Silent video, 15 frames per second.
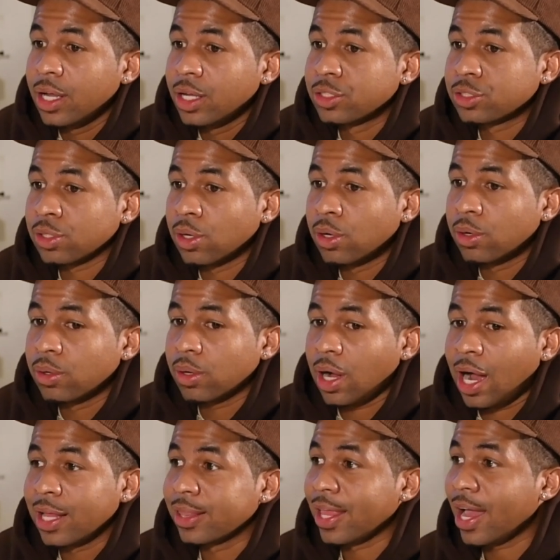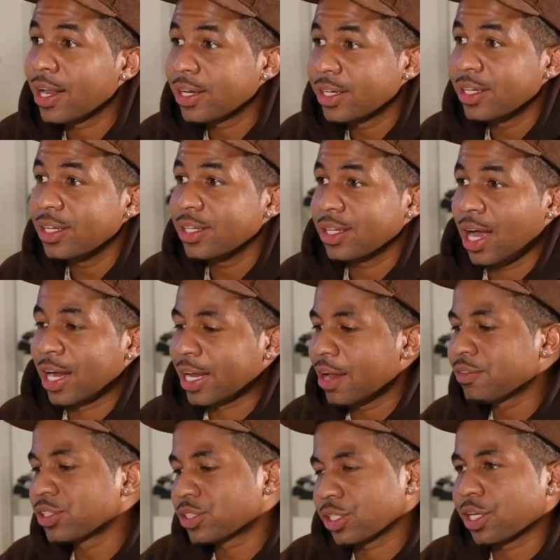So I landed it. I gave
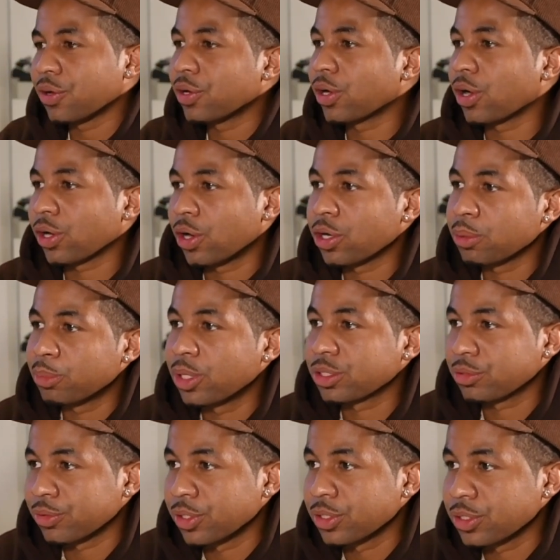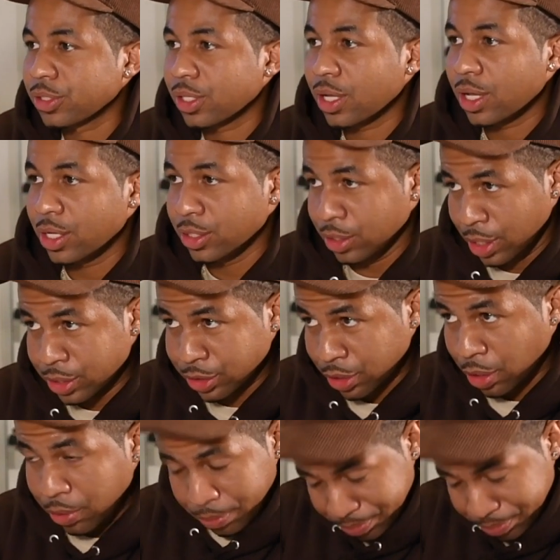the security guard $100 first, and so,